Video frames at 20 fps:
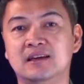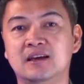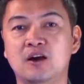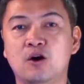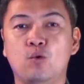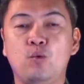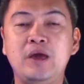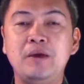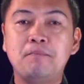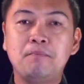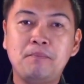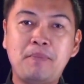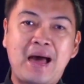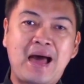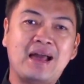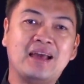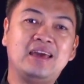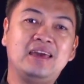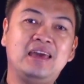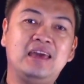We pack
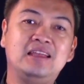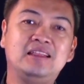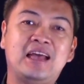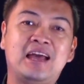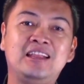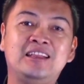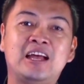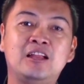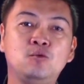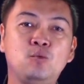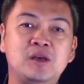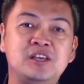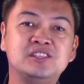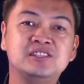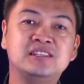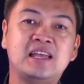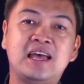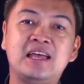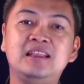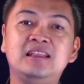it and then we
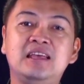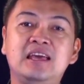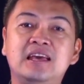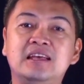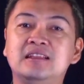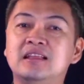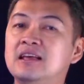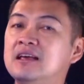send it.